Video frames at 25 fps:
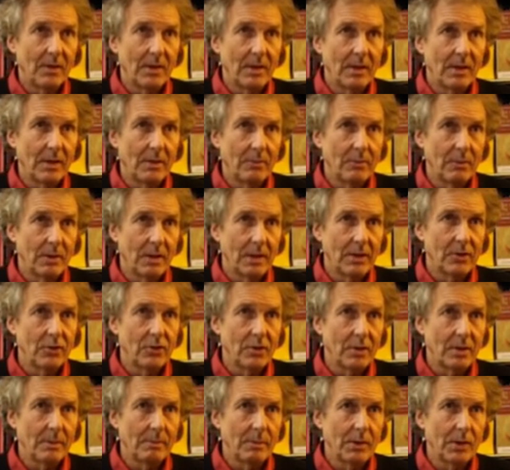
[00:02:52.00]
the
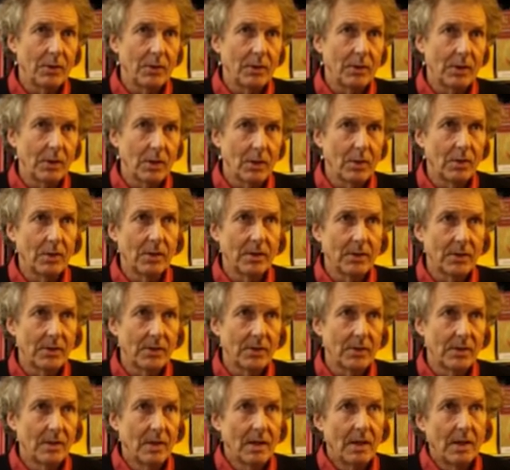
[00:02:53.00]
relationship between
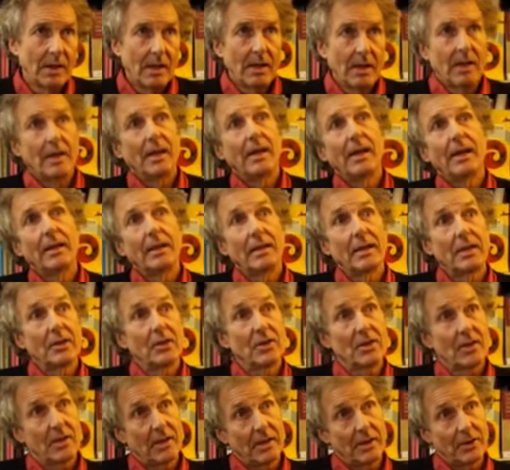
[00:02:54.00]
courts and
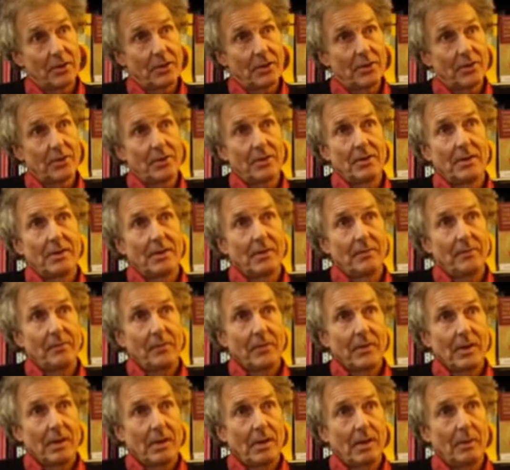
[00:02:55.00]
legislatures.
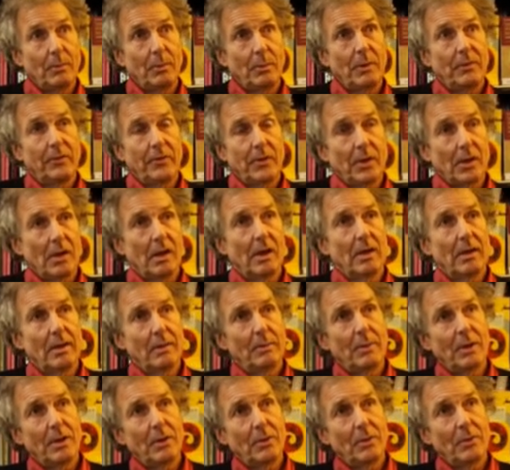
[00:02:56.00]
And we've forgotten
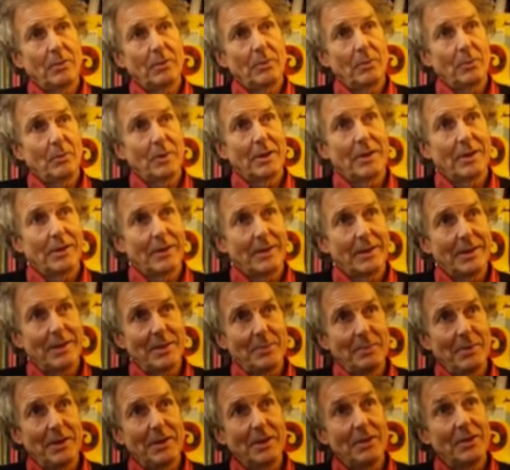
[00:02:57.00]
about what all this
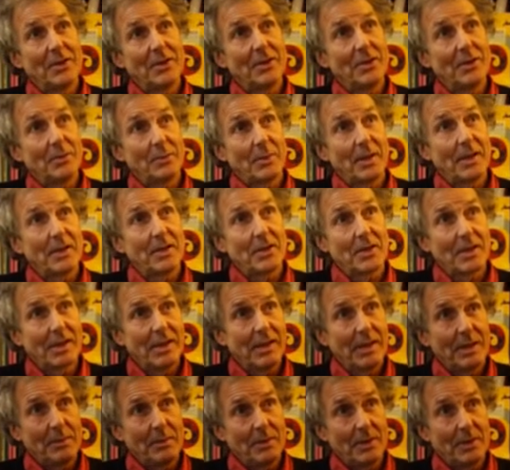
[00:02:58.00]
means to rights
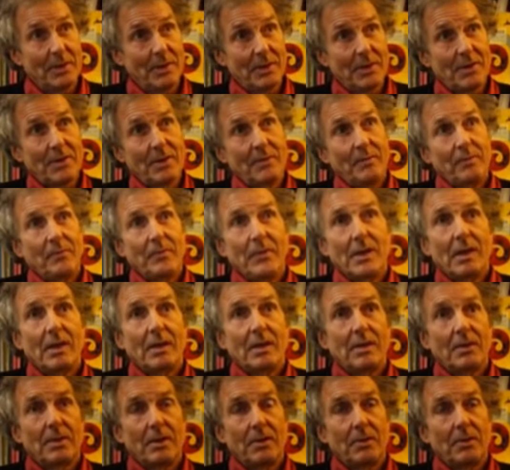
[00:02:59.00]
claimants.
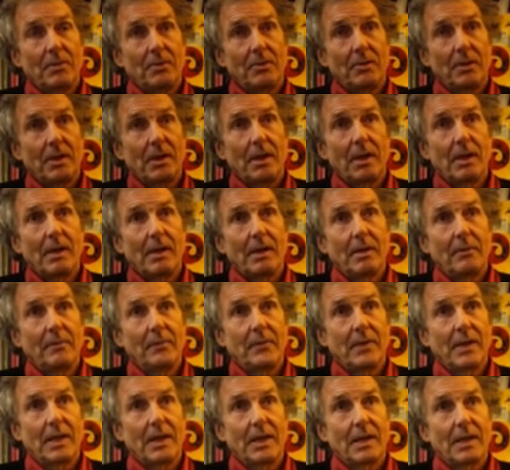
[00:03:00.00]
So
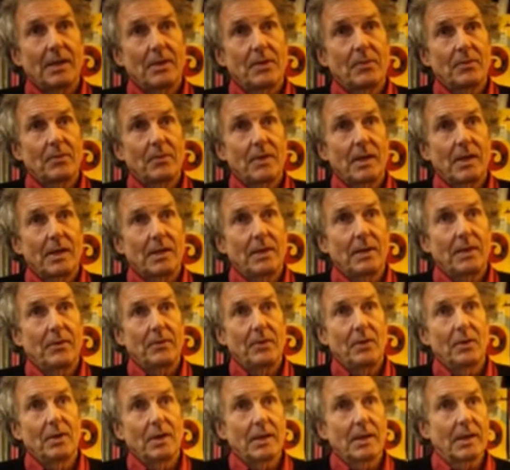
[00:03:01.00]
if
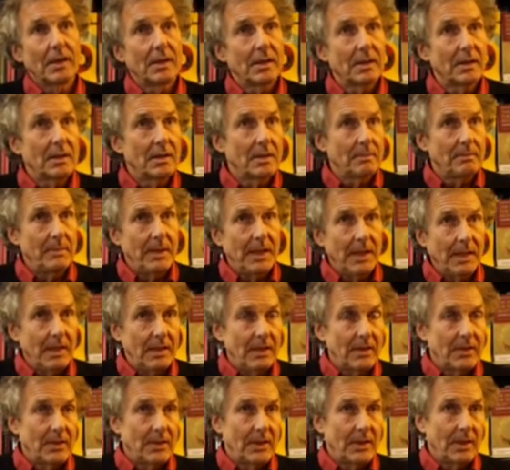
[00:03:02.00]
you look at the
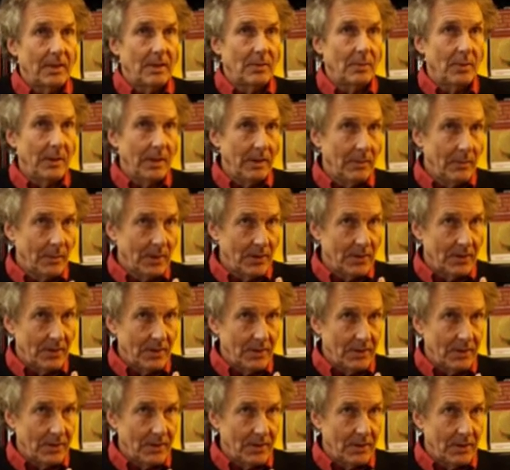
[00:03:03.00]
debates, at the way in which
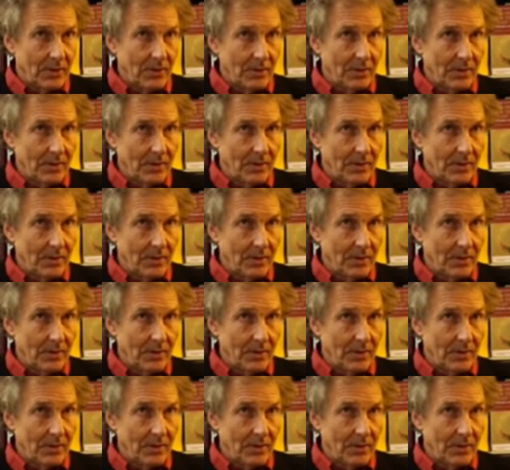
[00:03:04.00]
this issue